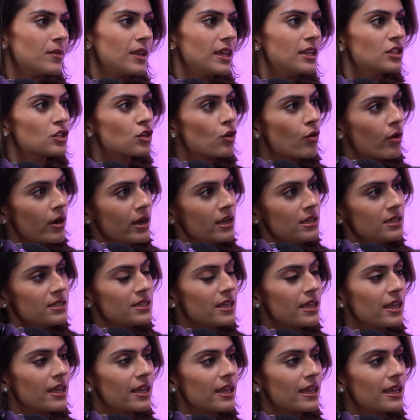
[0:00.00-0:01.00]
it's
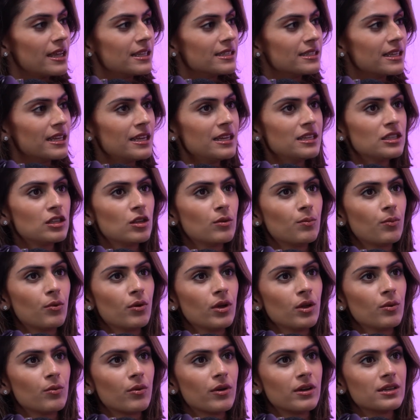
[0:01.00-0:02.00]
crazy. Mm. It's getting to the
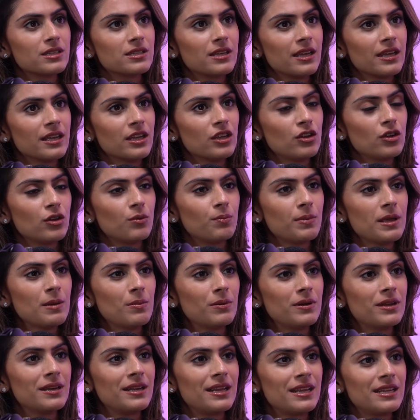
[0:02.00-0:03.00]
point where it's like, you know,
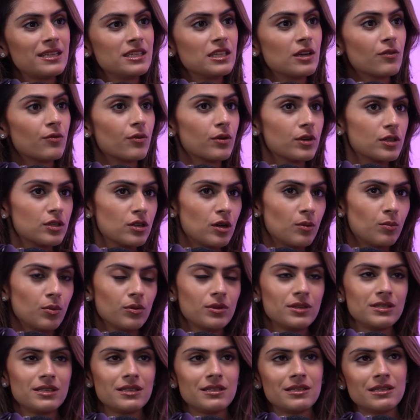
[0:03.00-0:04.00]
people in India, for example,
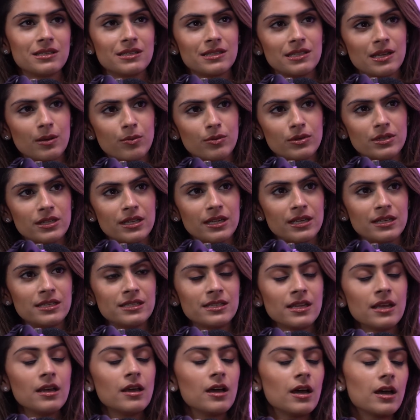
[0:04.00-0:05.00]
these Indian
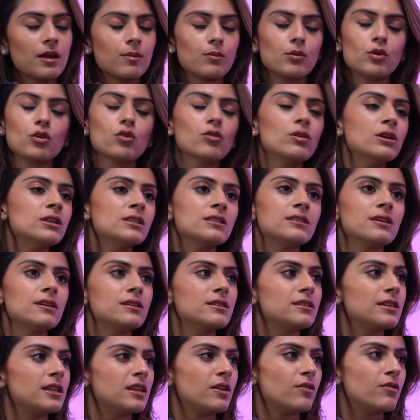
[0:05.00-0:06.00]
celebrities, I'm not
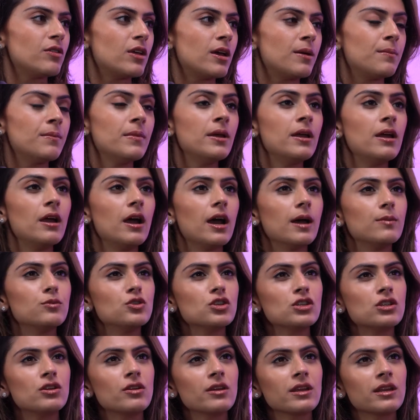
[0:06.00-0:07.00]
criticizing any of them. I'm
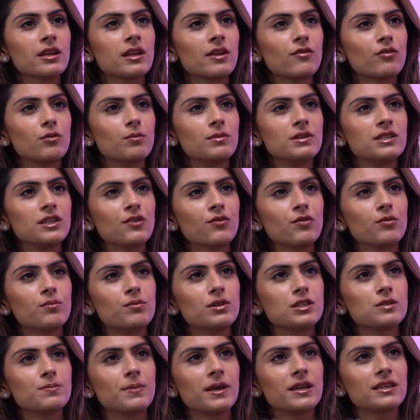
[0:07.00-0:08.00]
just looking at from a different
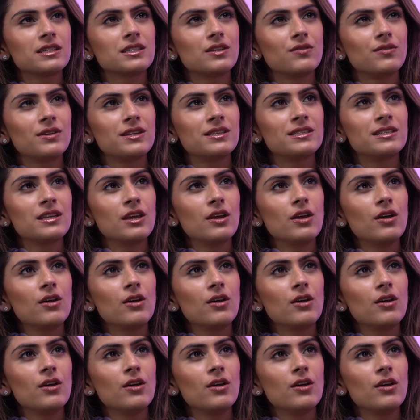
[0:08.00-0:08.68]
perspective is